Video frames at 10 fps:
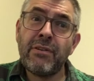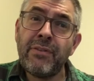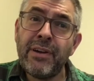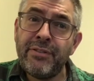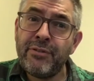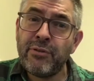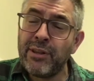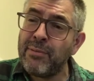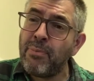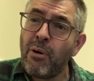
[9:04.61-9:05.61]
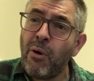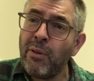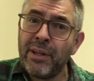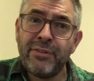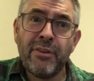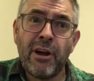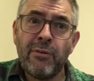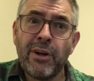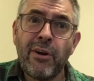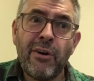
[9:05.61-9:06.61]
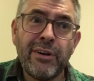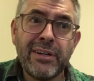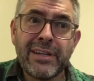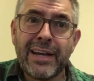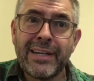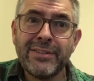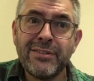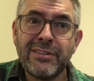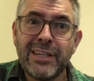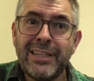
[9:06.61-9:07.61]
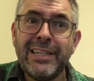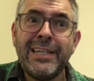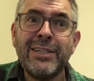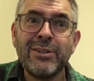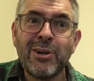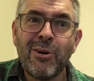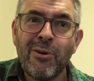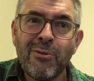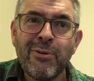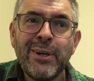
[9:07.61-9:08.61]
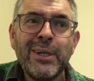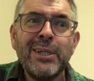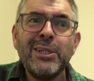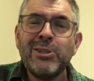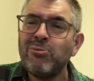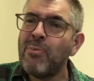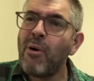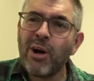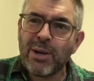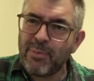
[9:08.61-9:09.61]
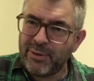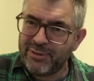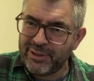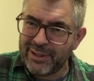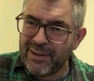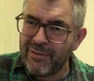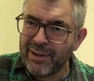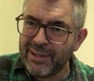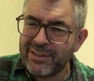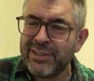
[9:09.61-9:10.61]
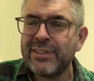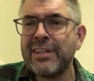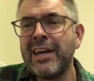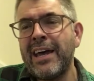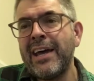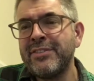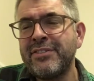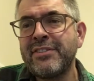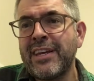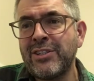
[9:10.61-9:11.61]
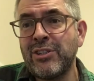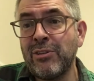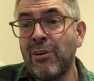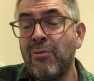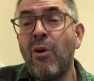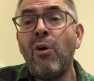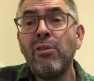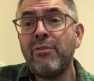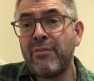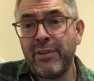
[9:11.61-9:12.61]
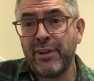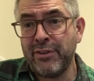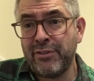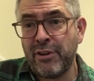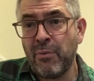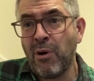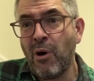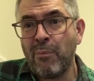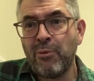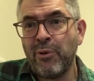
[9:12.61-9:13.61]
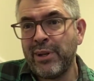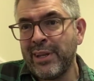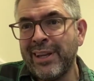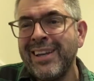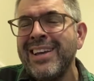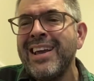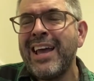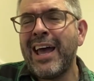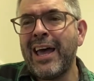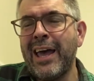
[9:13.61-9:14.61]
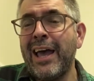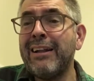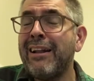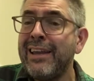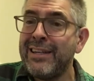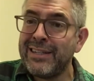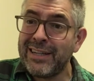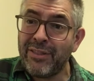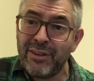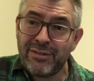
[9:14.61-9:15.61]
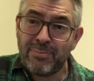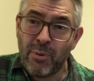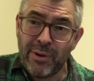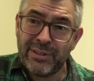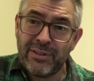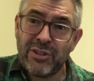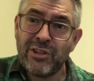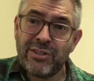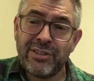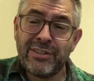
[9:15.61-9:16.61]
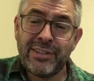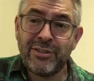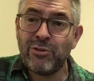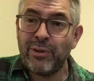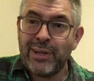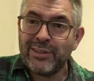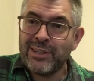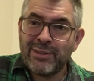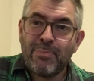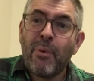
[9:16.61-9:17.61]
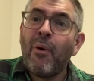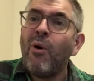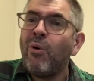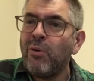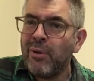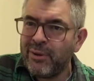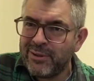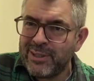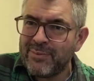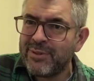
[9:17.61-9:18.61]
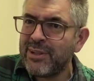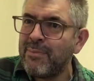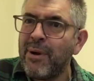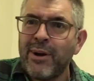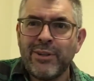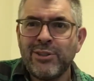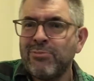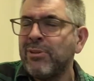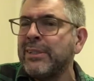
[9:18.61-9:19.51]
of history that Paul is now regarded as a leader of remarkable significance and stature. Of all of the figures who were operating and leading at this point in the church's history, it's Paul who seems to emerge,